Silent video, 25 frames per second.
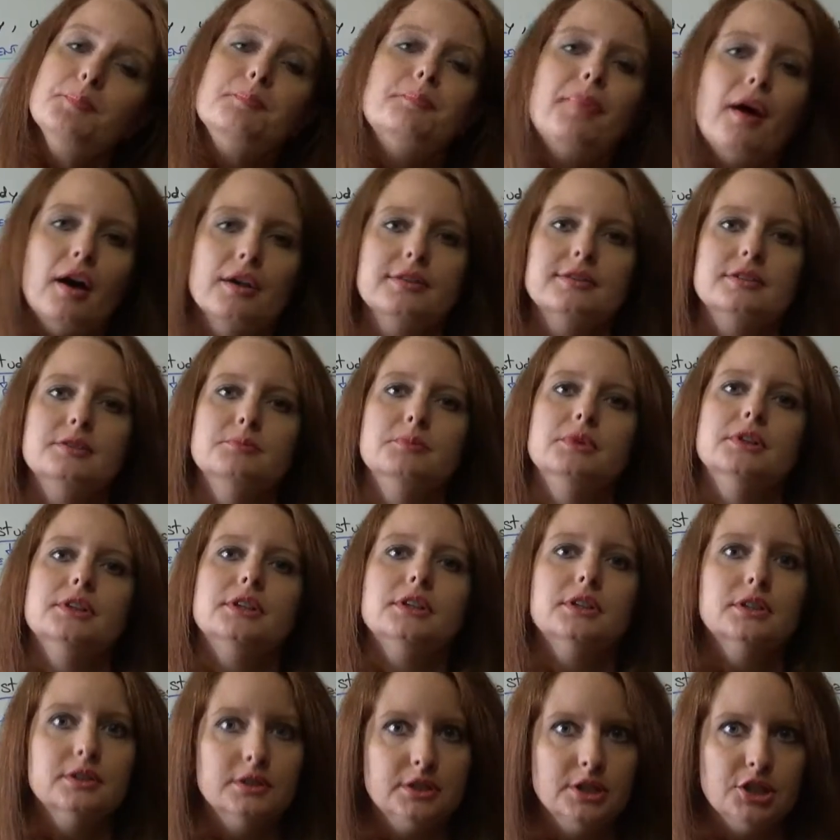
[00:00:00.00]
impossible
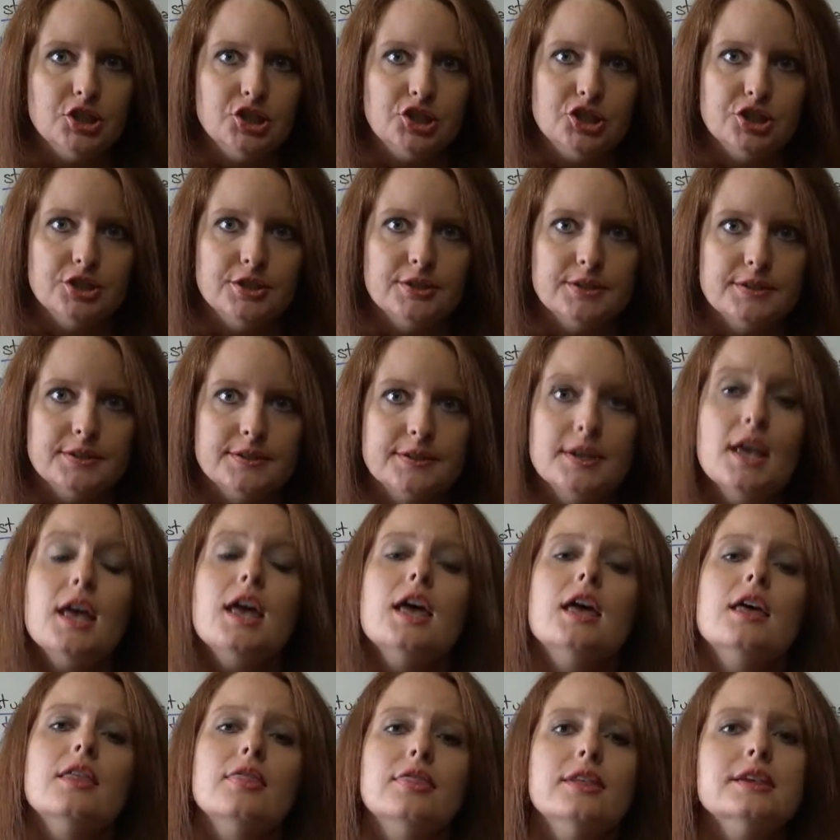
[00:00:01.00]
conditions.
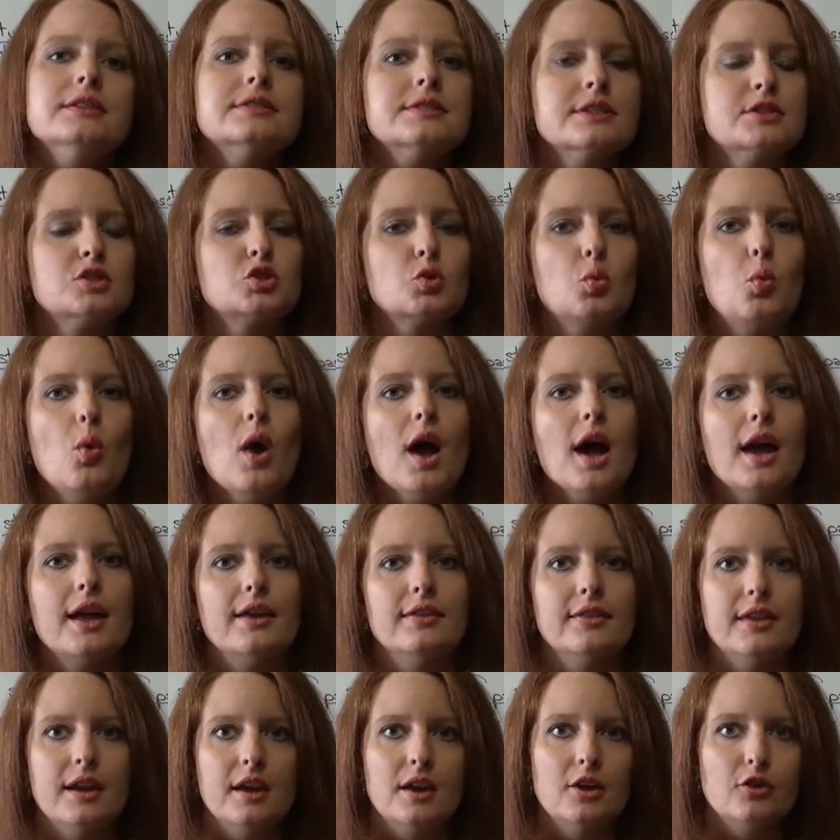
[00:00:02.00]
This is
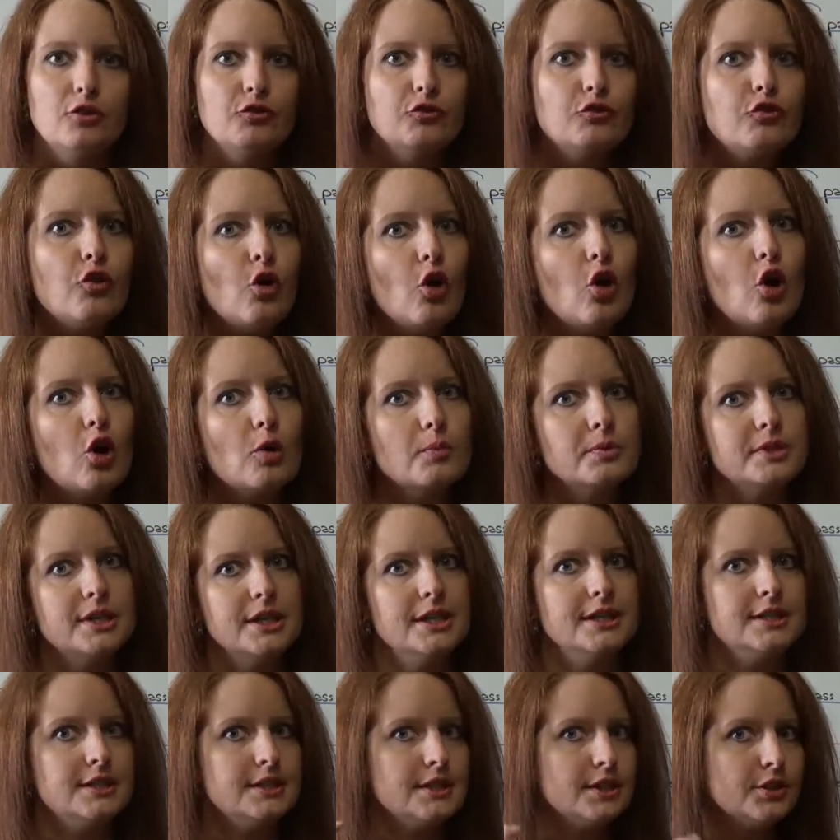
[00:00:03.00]
why they are
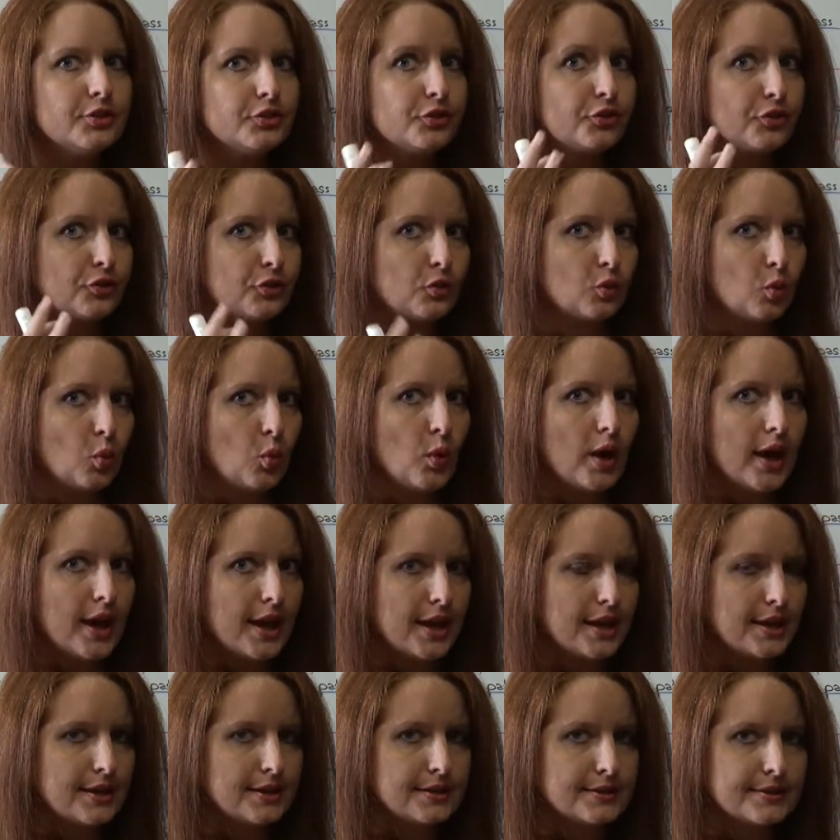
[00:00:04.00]
formed in different
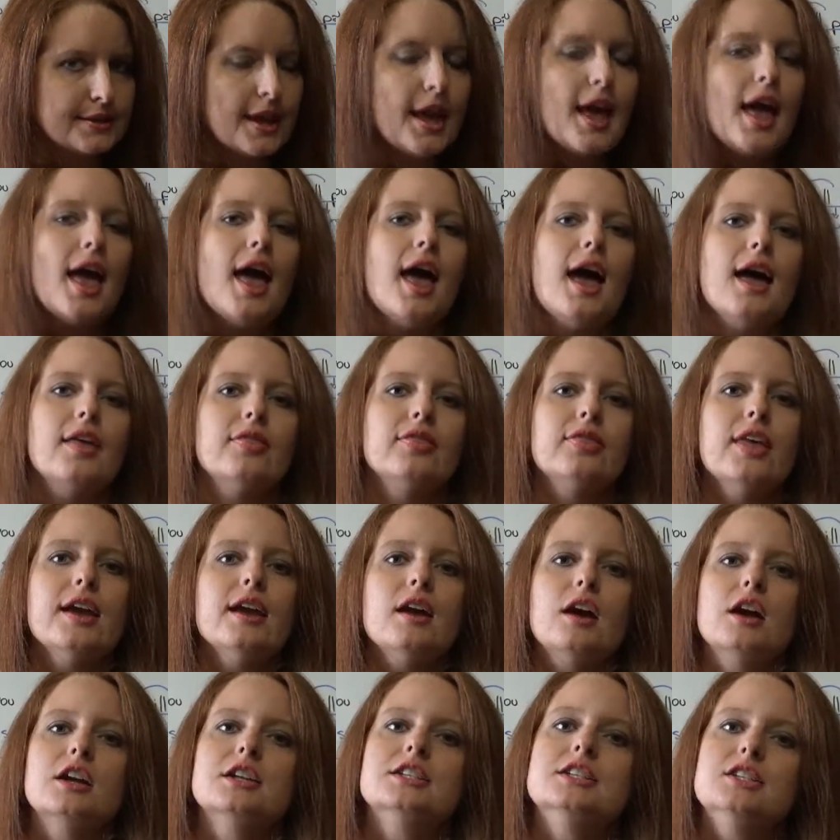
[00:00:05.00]
ways and
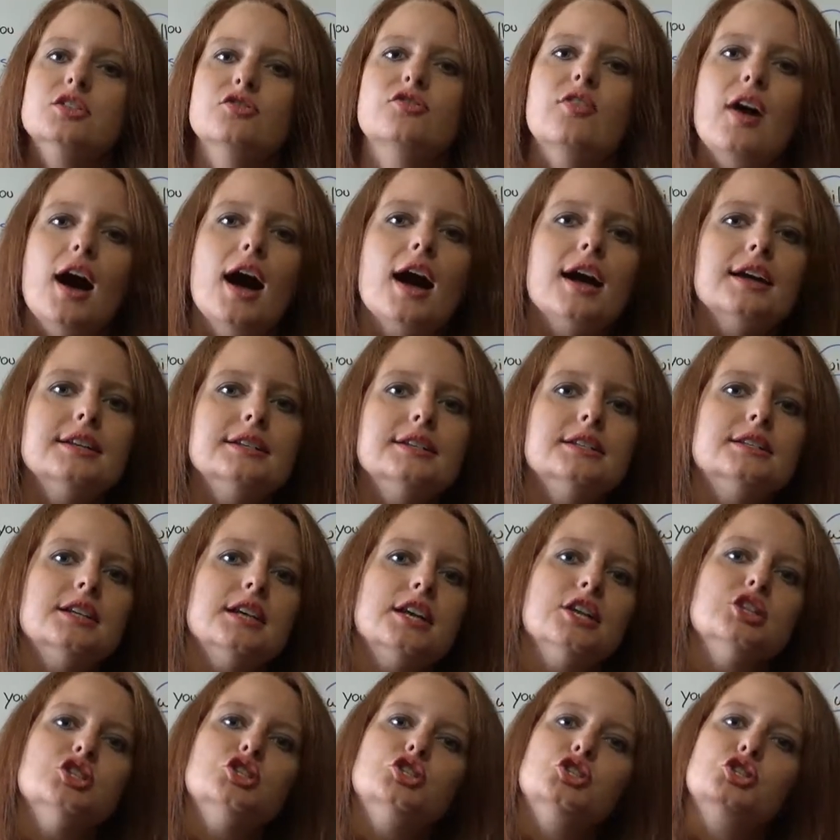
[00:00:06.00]
they are divided
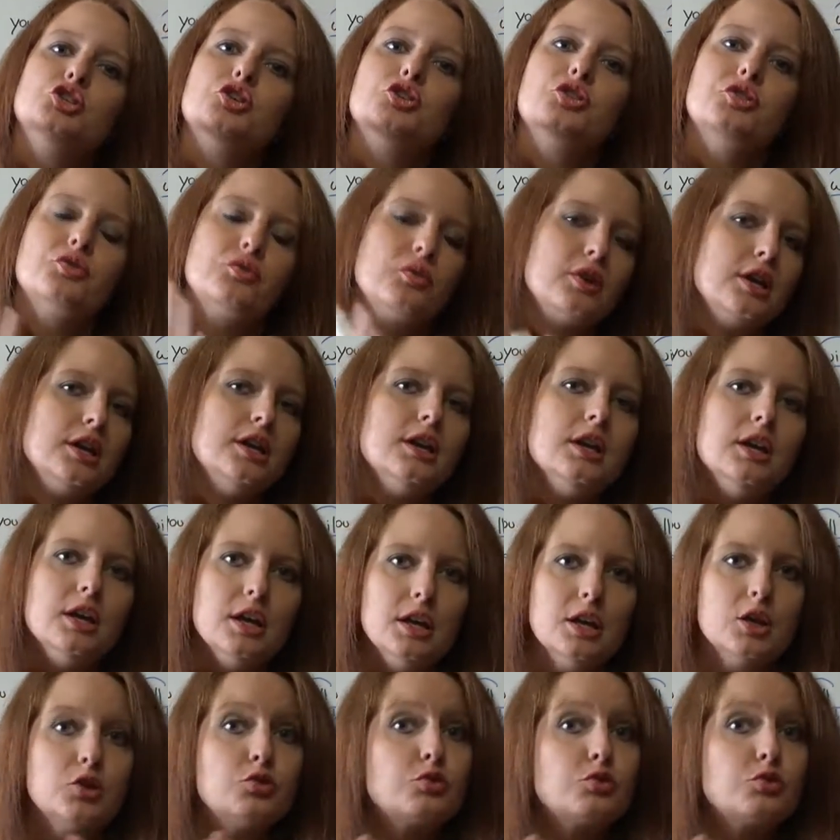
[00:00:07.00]
into three